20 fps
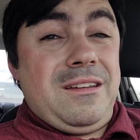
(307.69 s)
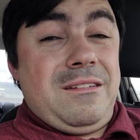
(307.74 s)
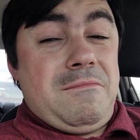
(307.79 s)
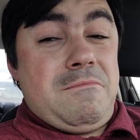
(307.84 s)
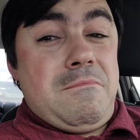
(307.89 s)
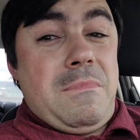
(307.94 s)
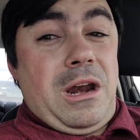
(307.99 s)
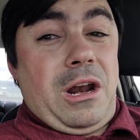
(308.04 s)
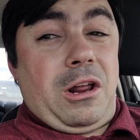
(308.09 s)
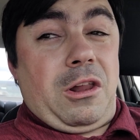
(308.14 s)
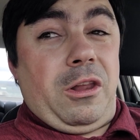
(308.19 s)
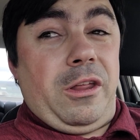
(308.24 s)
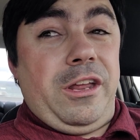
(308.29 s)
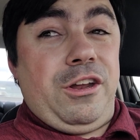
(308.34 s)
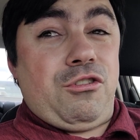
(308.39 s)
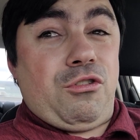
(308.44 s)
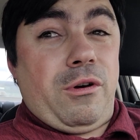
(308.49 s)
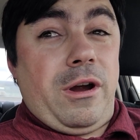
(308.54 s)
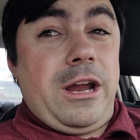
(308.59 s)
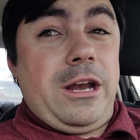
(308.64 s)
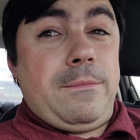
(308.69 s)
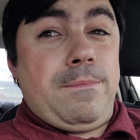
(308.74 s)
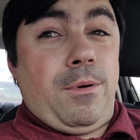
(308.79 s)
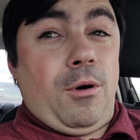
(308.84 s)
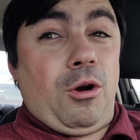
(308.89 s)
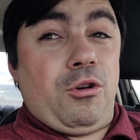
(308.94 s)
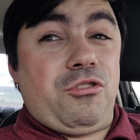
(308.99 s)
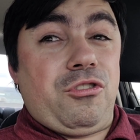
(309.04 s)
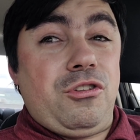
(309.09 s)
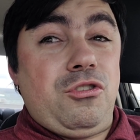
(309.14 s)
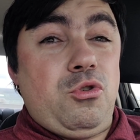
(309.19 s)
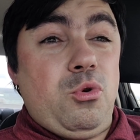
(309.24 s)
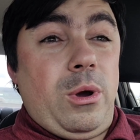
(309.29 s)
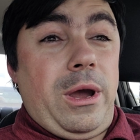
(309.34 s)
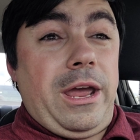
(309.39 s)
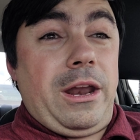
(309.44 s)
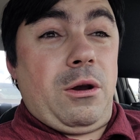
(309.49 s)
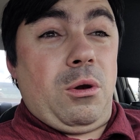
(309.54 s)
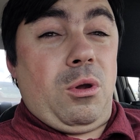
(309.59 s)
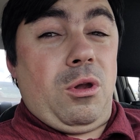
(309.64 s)
medically trained person to
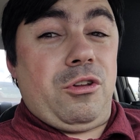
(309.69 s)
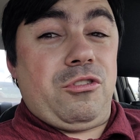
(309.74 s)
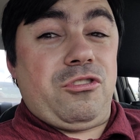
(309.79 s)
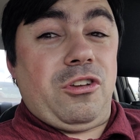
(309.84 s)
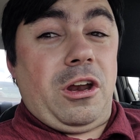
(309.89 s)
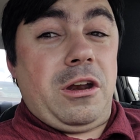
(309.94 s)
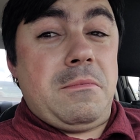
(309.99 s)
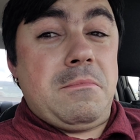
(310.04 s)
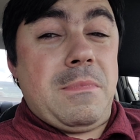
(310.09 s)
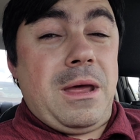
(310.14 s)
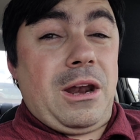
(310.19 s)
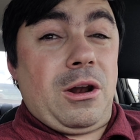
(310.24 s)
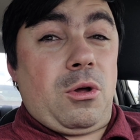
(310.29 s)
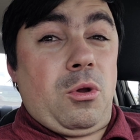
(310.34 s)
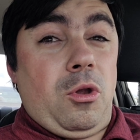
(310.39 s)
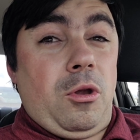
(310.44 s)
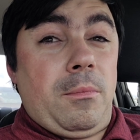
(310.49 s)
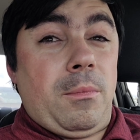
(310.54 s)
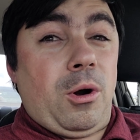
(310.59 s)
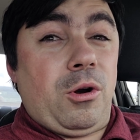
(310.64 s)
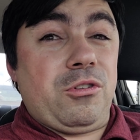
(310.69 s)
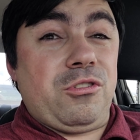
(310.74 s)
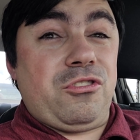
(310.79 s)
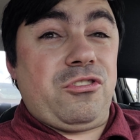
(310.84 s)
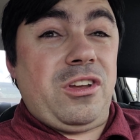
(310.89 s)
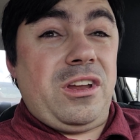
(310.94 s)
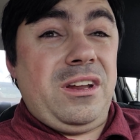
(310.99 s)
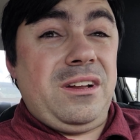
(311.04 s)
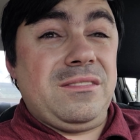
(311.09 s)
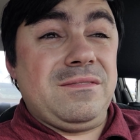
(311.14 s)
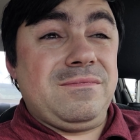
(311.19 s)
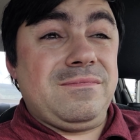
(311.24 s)
handle a sudden medical emergency.